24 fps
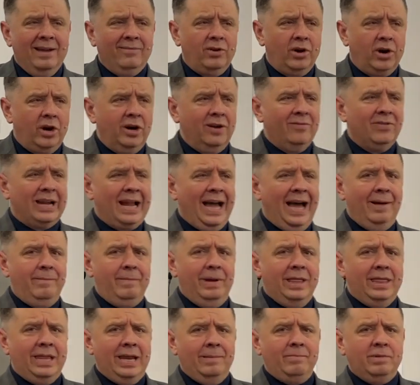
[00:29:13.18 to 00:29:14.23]
ever heard of a guy
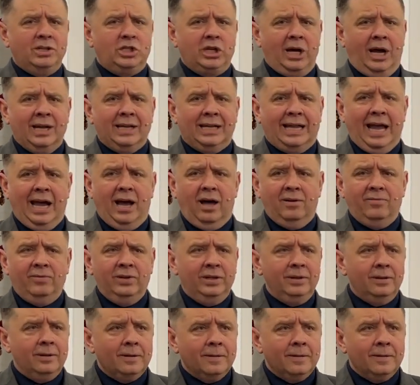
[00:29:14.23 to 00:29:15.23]
by the name of John Calvin?